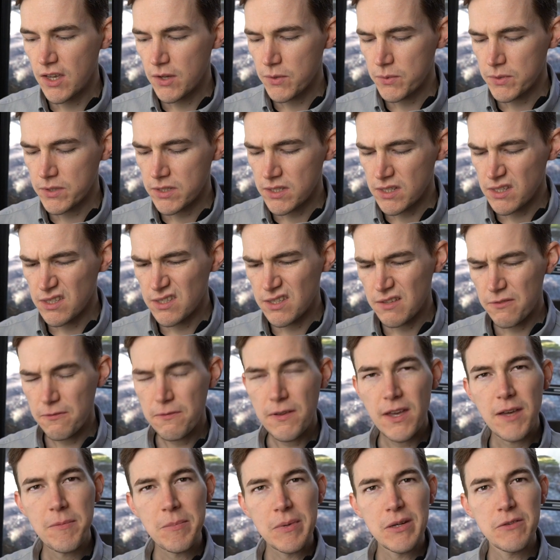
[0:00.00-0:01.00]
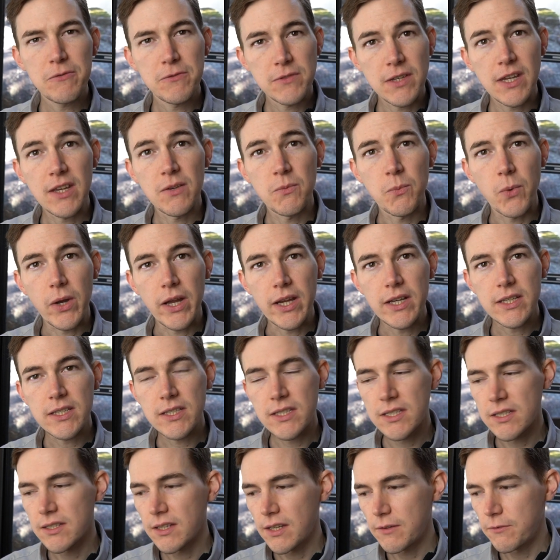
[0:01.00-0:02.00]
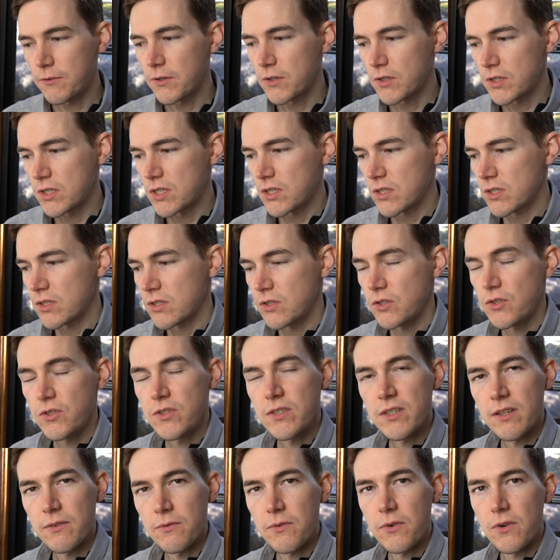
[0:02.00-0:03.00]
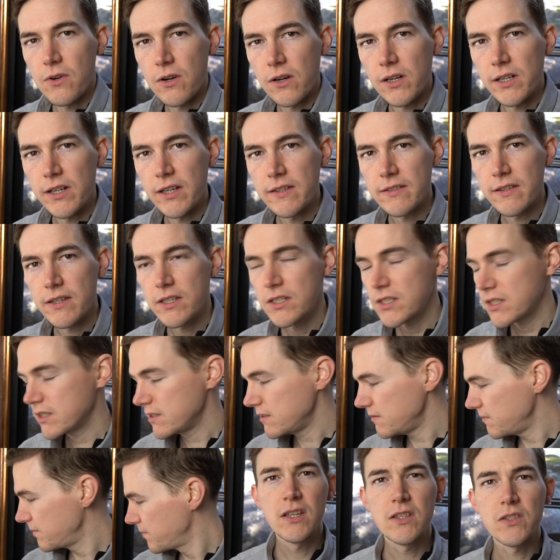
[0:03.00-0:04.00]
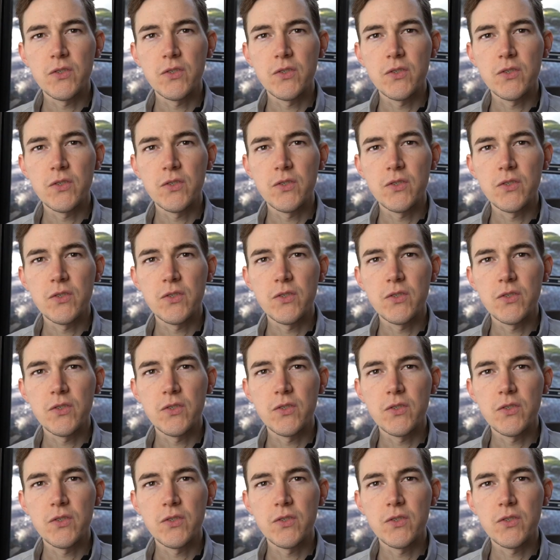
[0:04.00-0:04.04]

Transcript: which is a fair bit of dead weight if you're just using it for organization.